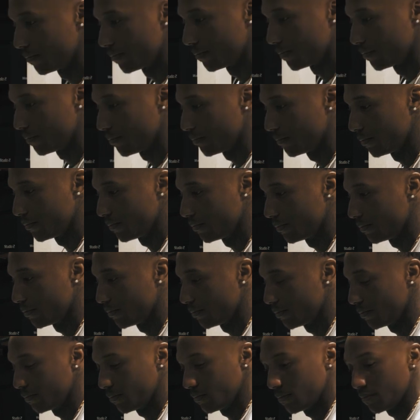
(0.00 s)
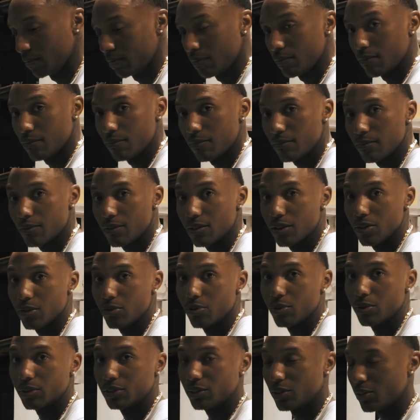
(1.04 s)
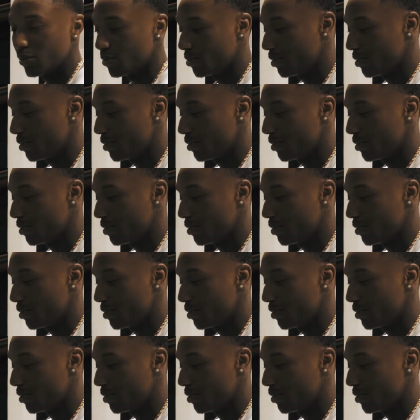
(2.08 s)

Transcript: Rubber Band OG. What's up,